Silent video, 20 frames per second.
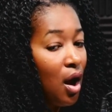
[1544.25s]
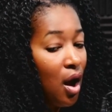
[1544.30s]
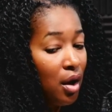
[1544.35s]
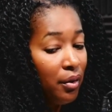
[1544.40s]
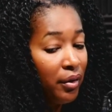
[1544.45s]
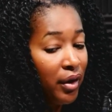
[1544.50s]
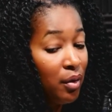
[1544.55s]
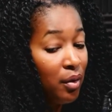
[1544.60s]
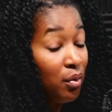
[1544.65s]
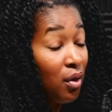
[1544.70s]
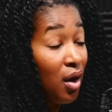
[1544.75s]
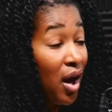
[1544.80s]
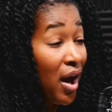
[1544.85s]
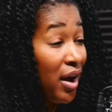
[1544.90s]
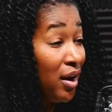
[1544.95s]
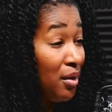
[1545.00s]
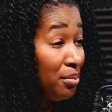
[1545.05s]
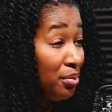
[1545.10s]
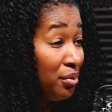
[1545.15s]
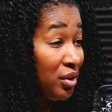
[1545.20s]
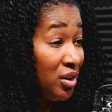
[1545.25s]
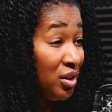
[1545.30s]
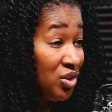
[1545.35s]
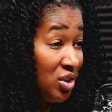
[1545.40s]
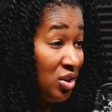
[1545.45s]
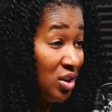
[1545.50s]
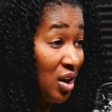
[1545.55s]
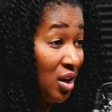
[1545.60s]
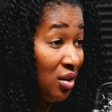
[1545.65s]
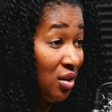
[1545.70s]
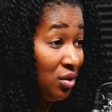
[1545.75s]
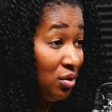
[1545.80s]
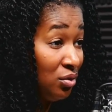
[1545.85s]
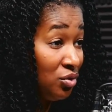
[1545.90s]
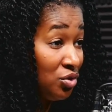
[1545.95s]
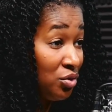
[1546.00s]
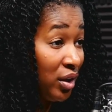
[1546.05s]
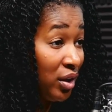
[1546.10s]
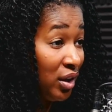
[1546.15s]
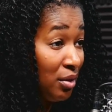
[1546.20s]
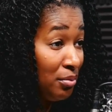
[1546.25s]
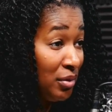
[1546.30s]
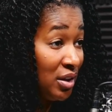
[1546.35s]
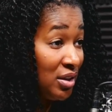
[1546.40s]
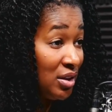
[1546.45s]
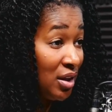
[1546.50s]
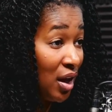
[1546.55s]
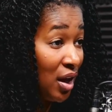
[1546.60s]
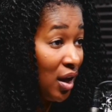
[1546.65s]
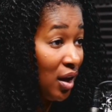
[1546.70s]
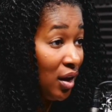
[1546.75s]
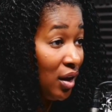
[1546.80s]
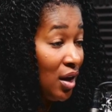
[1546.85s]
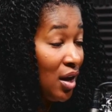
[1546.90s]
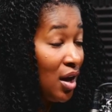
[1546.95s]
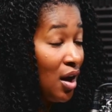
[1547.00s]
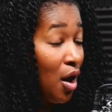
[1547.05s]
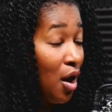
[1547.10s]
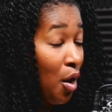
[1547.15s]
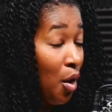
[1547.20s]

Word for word: All right. I'm well, I it. appreciate you joining Absolutely. me today.